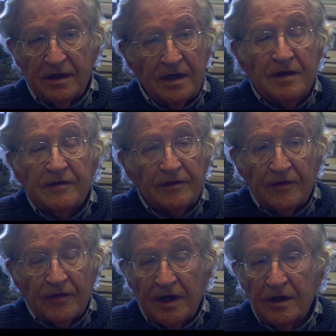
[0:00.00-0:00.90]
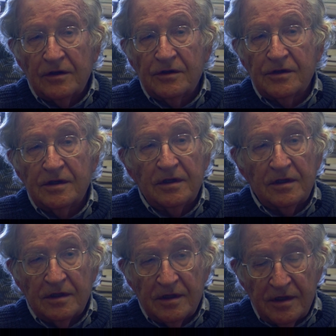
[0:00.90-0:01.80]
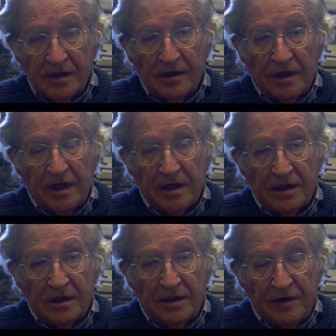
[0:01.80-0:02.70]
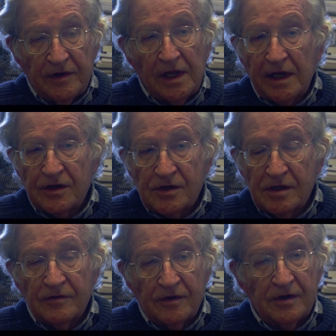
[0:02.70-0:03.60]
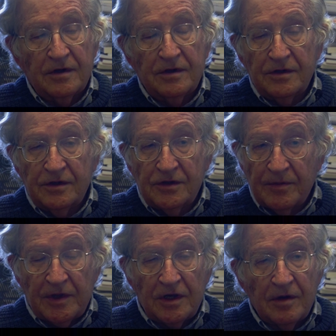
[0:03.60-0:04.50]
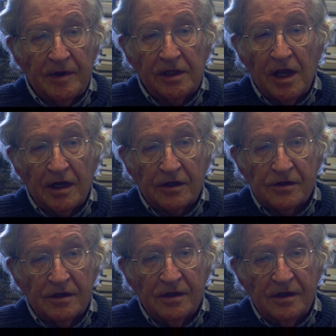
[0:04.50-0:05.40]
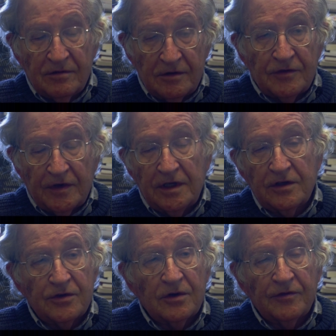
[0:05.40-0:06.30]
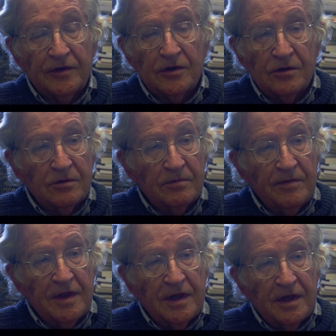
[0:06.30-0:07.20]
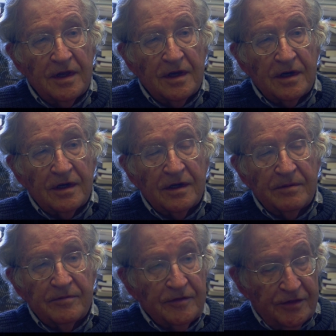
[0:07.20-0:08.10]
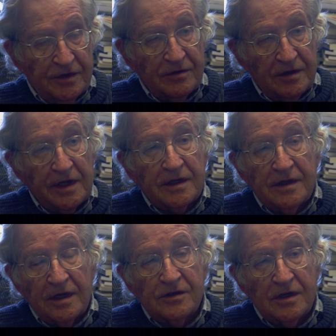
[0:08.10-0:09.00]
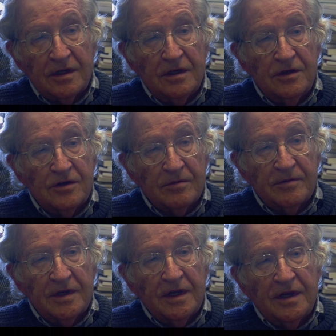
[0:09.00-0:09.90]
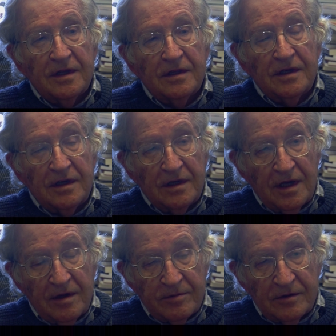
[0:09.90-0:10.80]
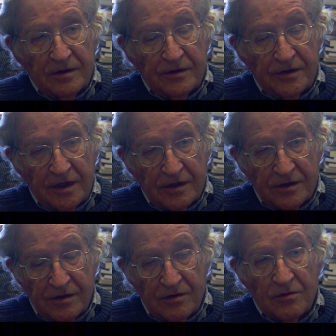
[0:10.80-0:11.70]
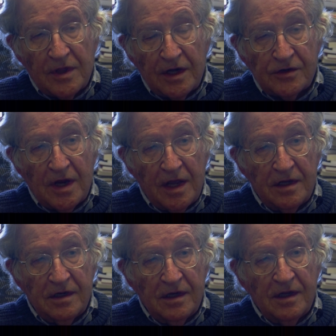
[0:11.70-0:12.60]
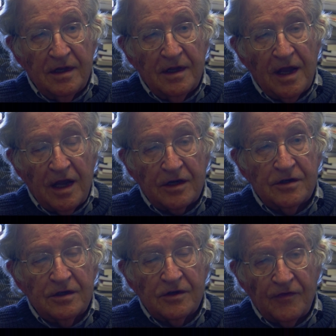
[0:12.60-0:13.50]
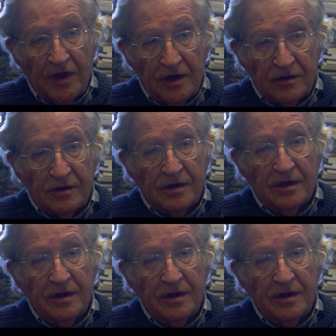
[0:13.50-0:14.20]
even if it fails, it'll leave a legacy for something coming next, which failures often do. So like take, say, Egypt, the April 6, 2008 actions failed,